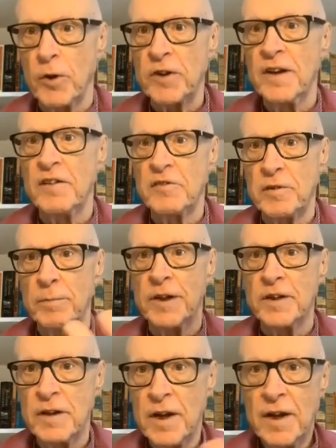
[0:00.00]

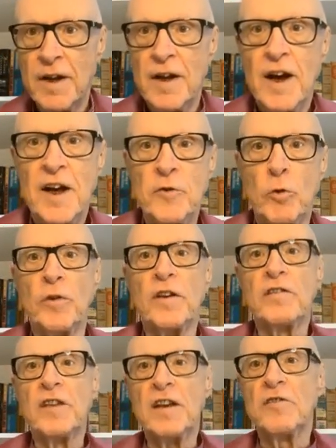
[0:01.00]
postmodernism
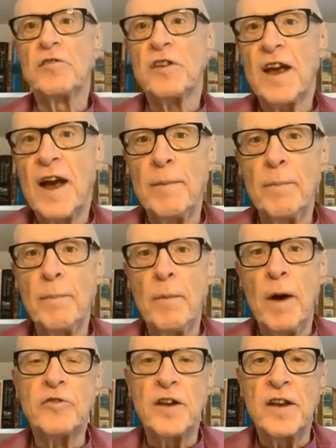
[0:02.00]
yeah. and all the things that
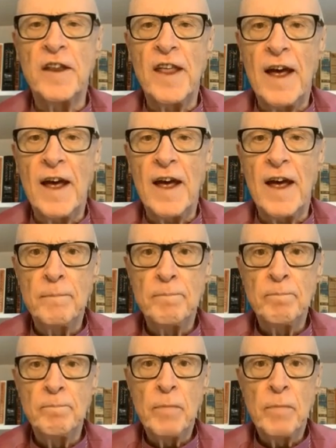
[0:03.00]
came after that.
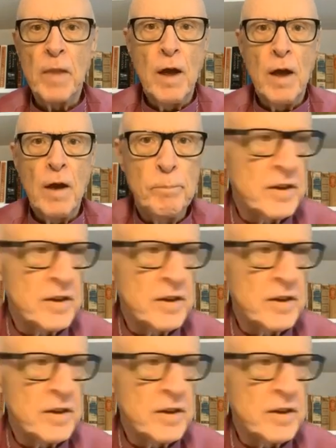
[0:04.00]
But